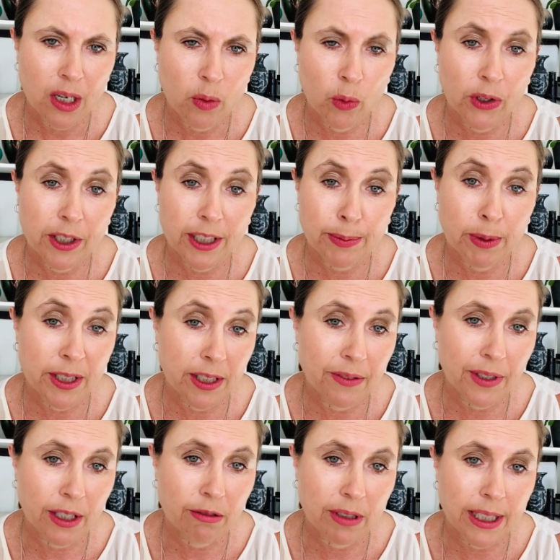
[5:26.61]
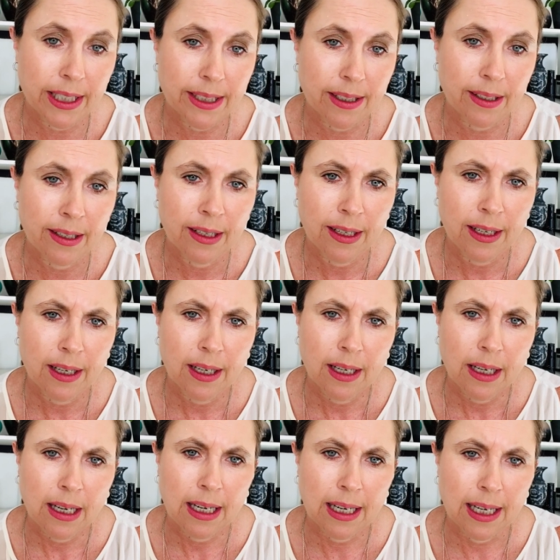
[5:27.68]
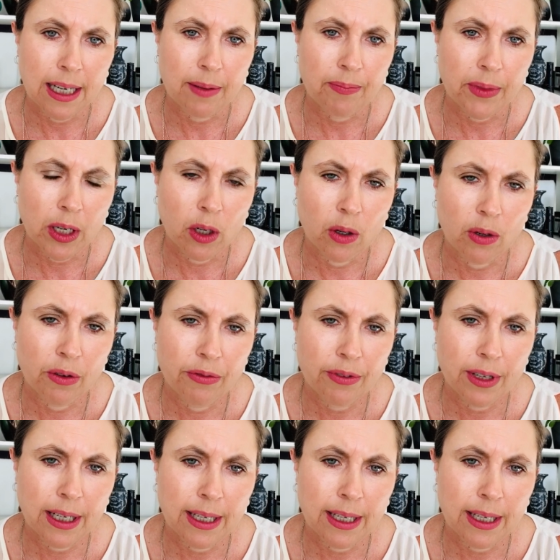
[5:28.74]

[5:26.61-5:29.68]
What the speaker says: with a specific reason of